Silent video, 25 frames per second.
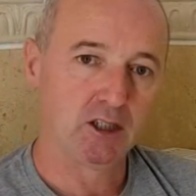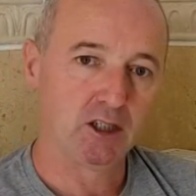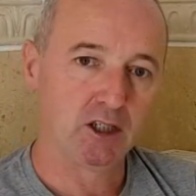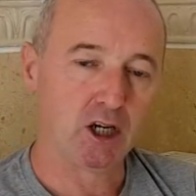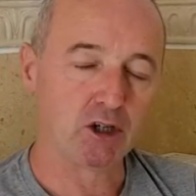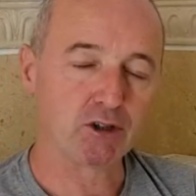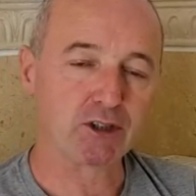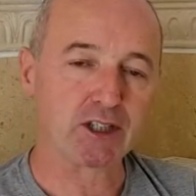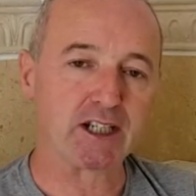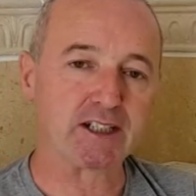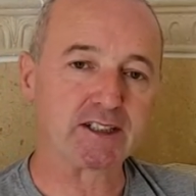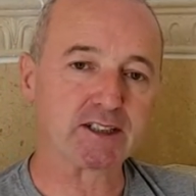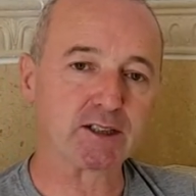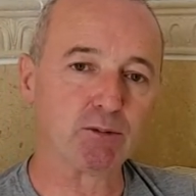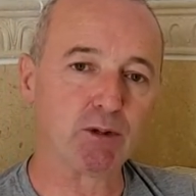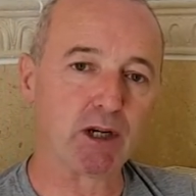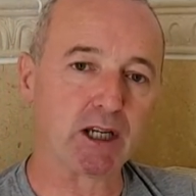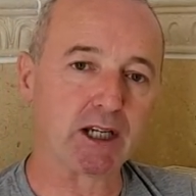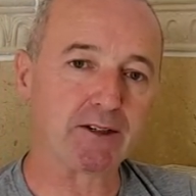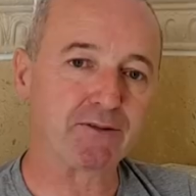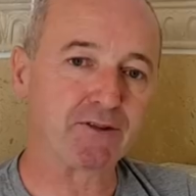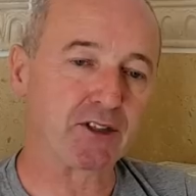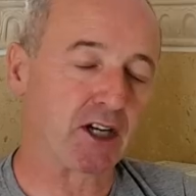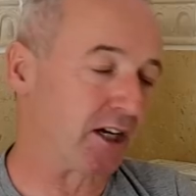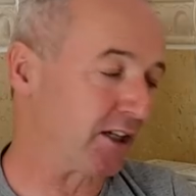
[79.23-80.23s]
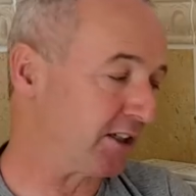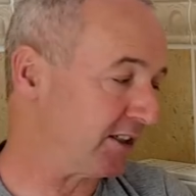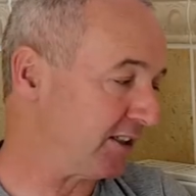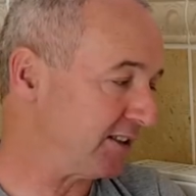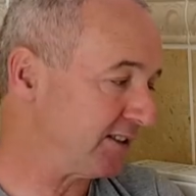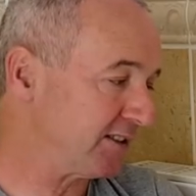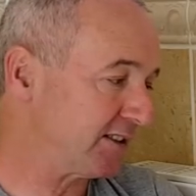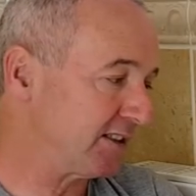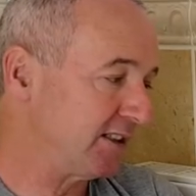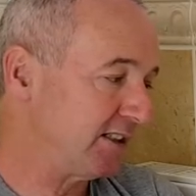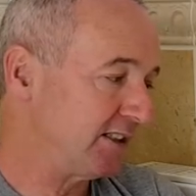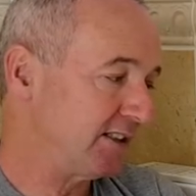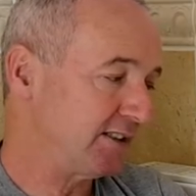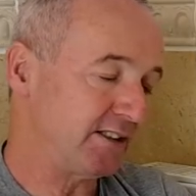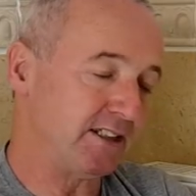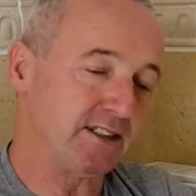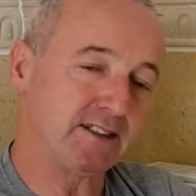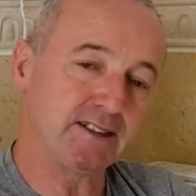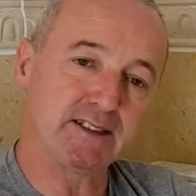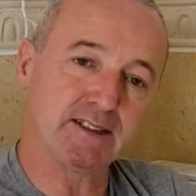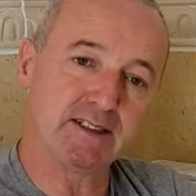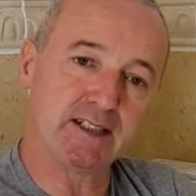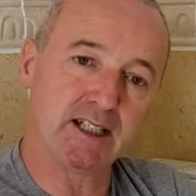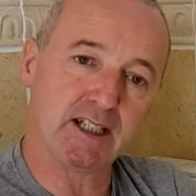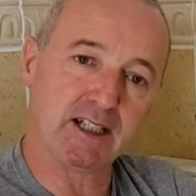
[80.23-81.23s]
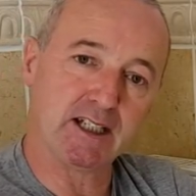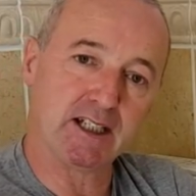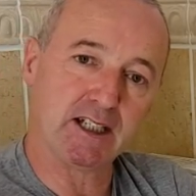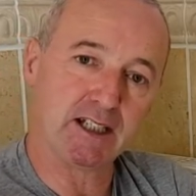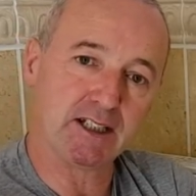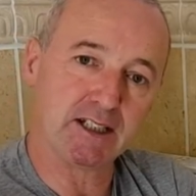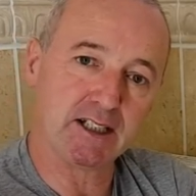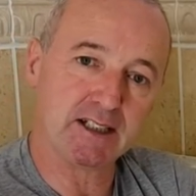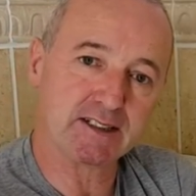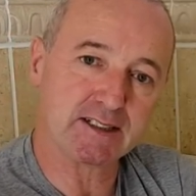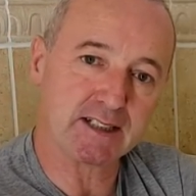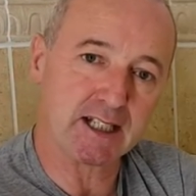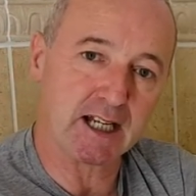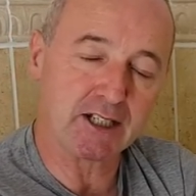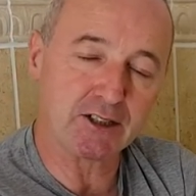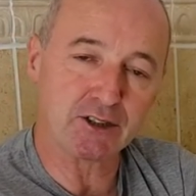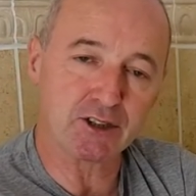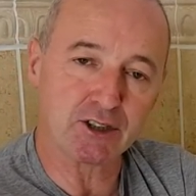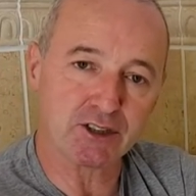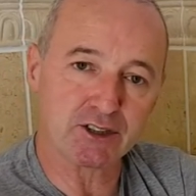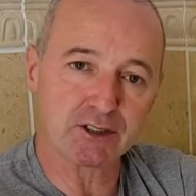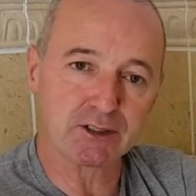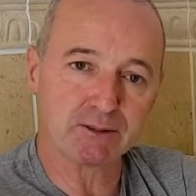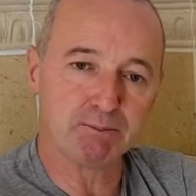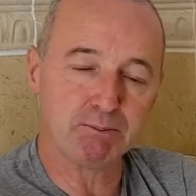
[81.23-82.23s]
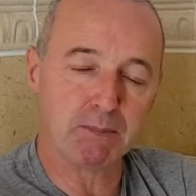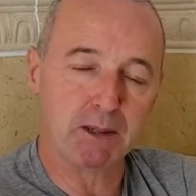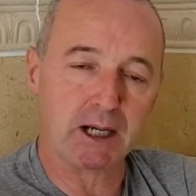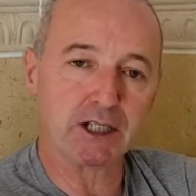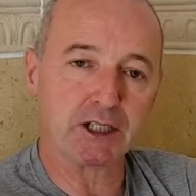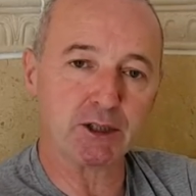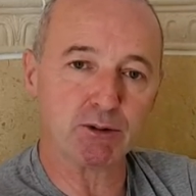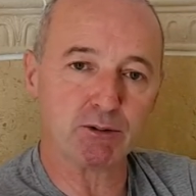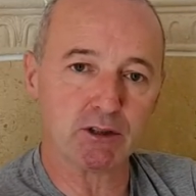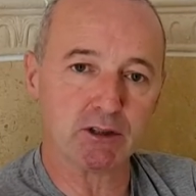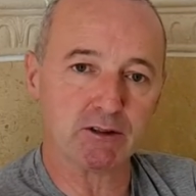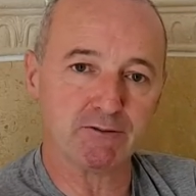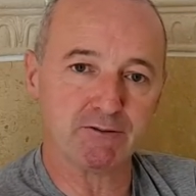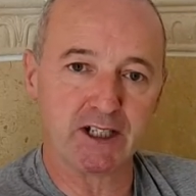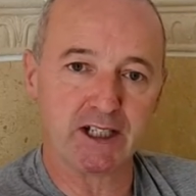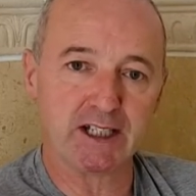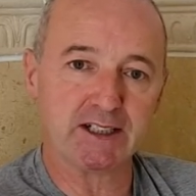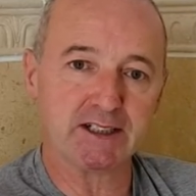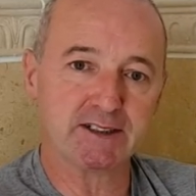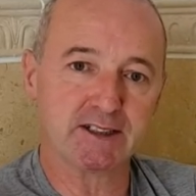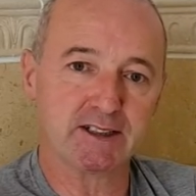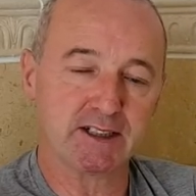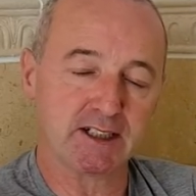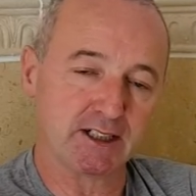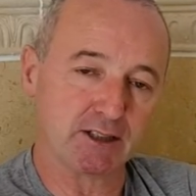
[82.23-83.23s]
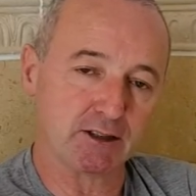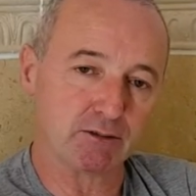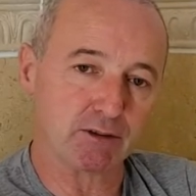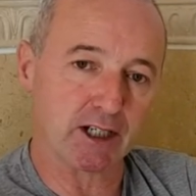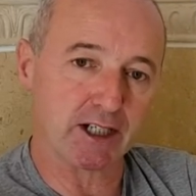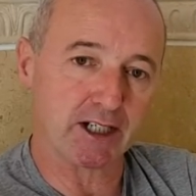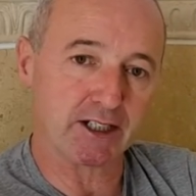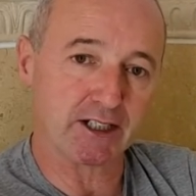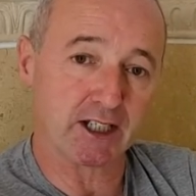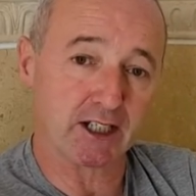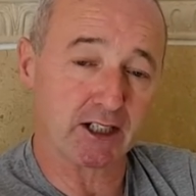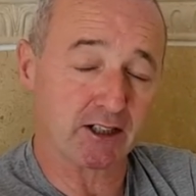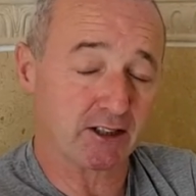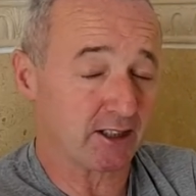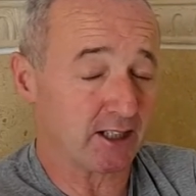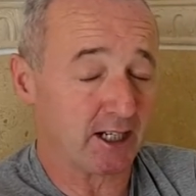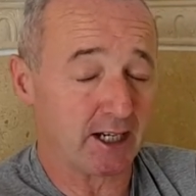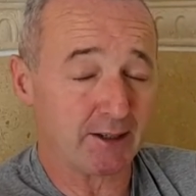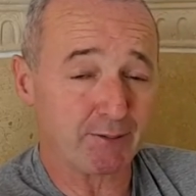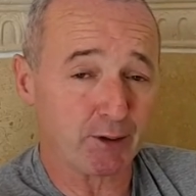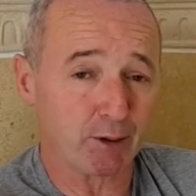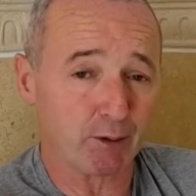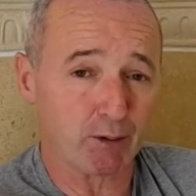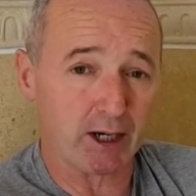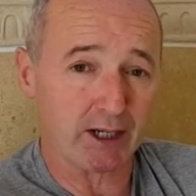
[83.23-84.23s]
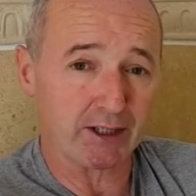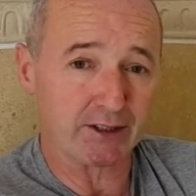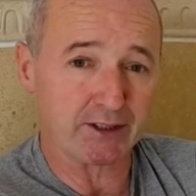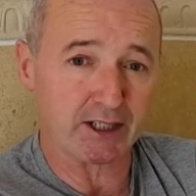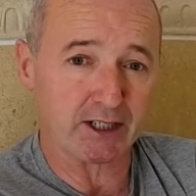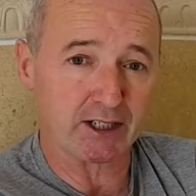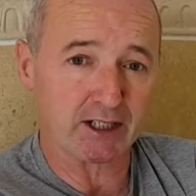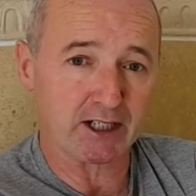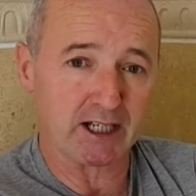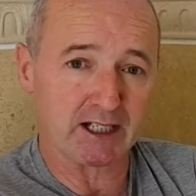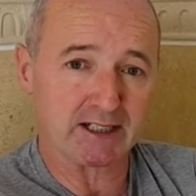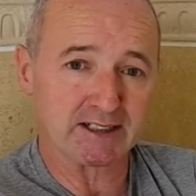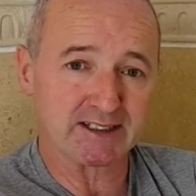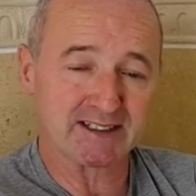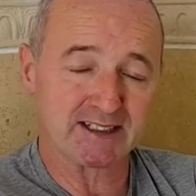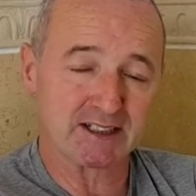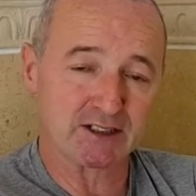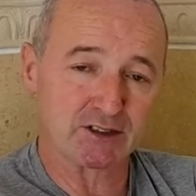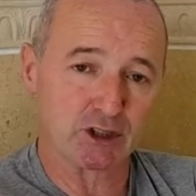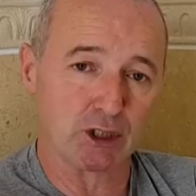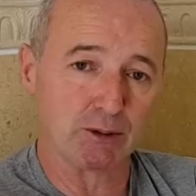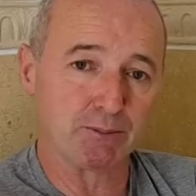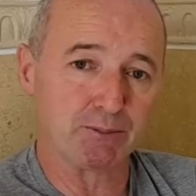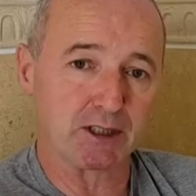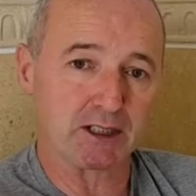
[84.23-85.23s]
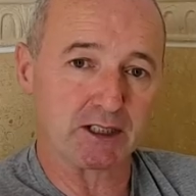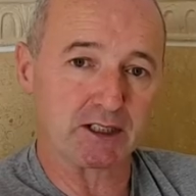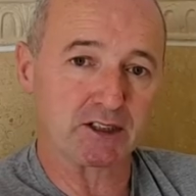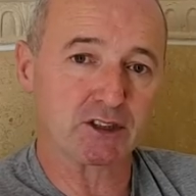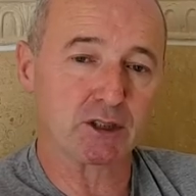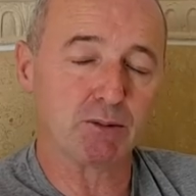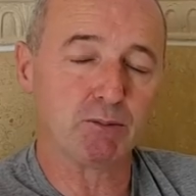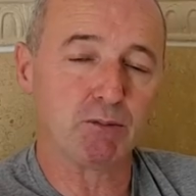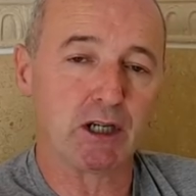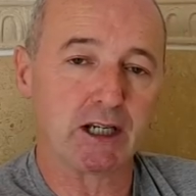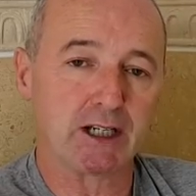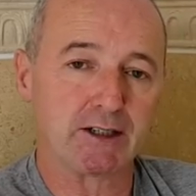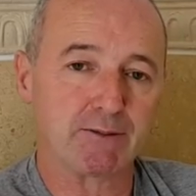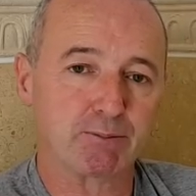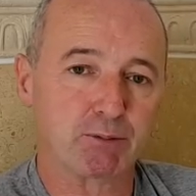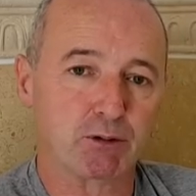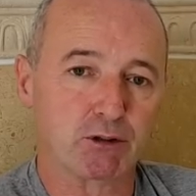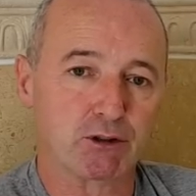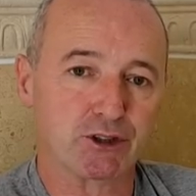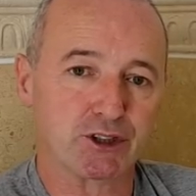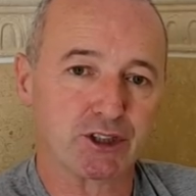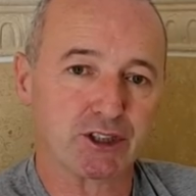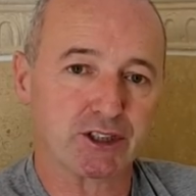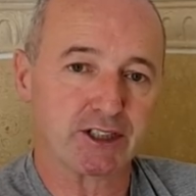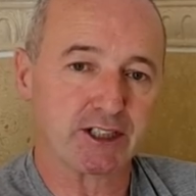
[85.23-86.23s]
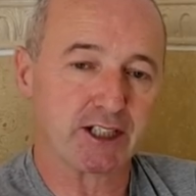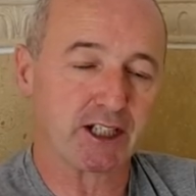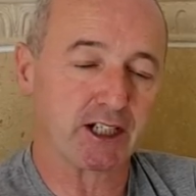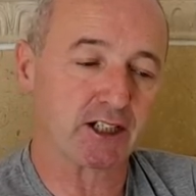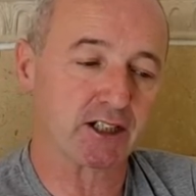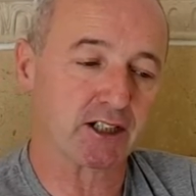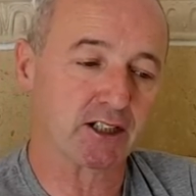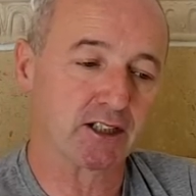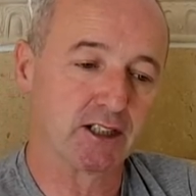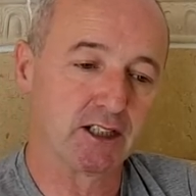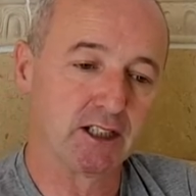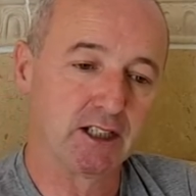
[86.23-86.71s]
Okay, so what I've got is, this is a standard manual vent in a radiator. Every radiator has something, some way of purging the air.